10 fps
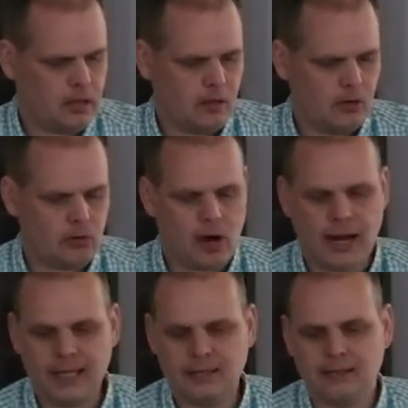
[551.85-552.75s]
All
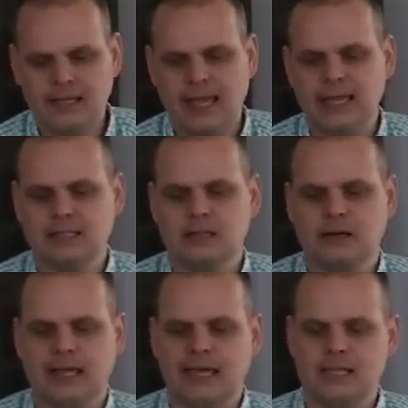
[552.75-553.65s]
right, the answer
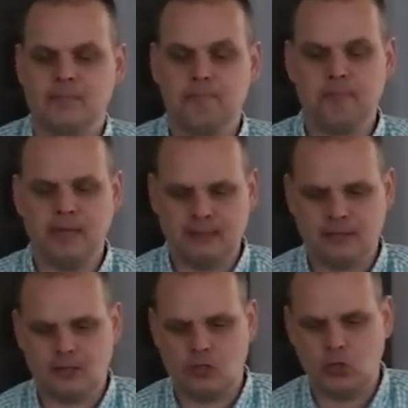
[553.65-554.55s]
is
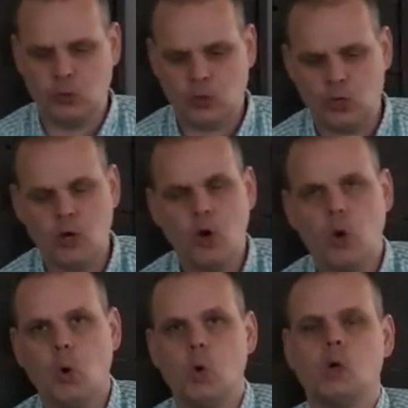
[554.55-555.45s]
Pentateuch,
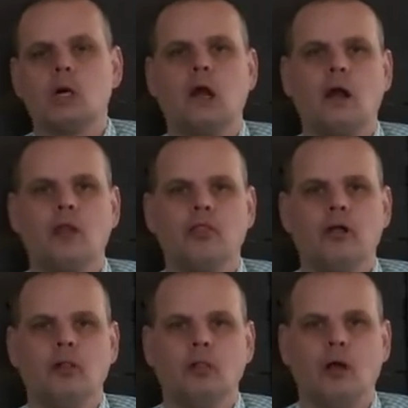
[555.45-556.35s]
or the
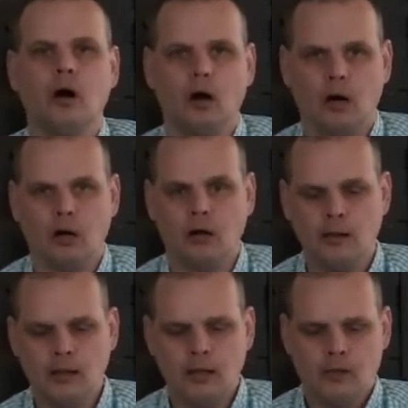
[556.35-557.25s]
law.
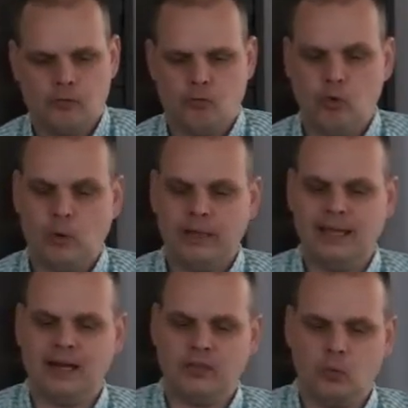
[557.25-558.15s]
When we
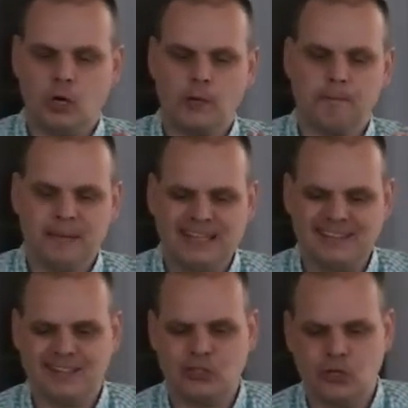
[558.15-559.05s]
hear the word
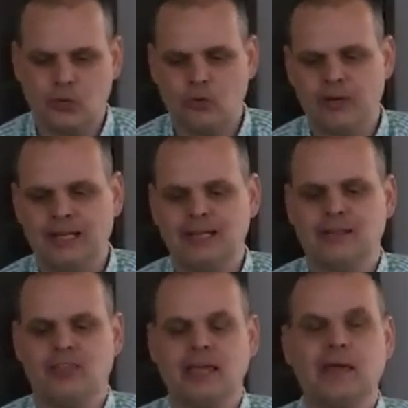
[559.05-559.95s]
Pentateuch, we need to
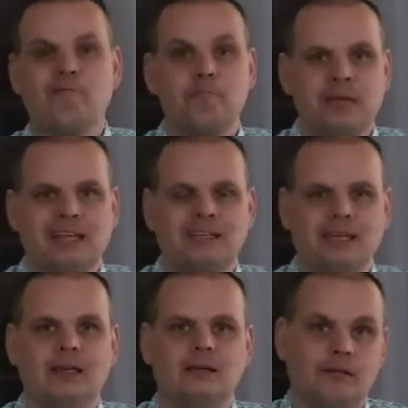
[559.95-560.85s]
think of
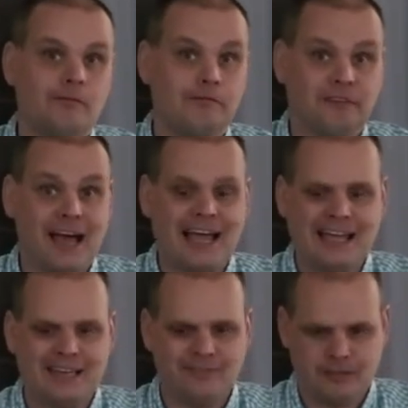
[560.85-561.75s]
Penta, 5.